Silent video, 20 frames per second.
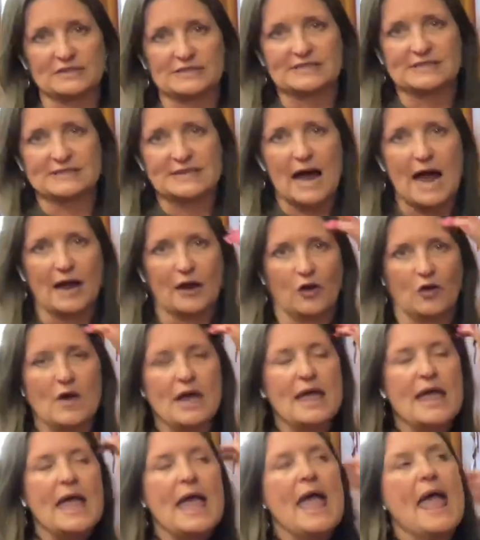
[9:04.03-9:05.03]
style.
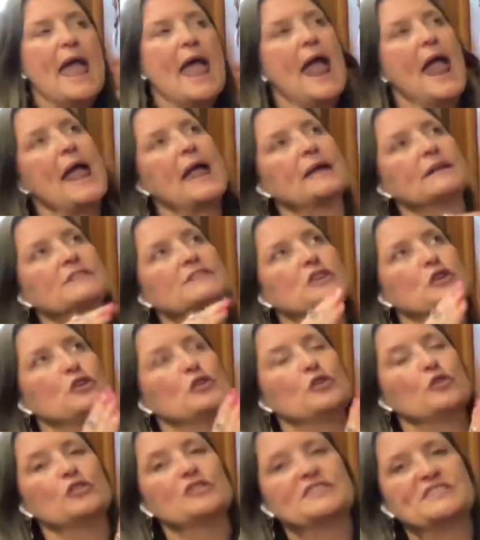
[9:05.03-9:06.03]
And
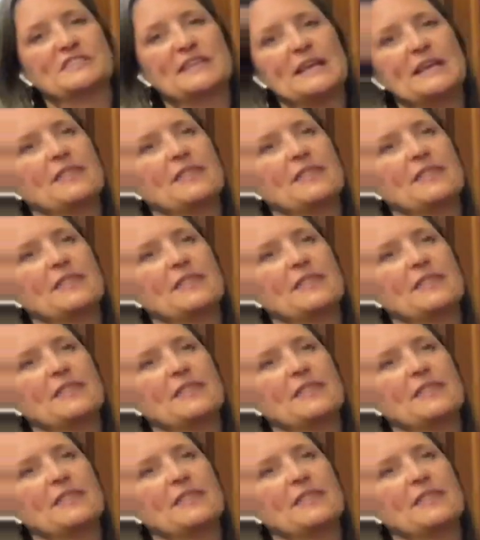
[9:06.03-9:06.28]
you'll see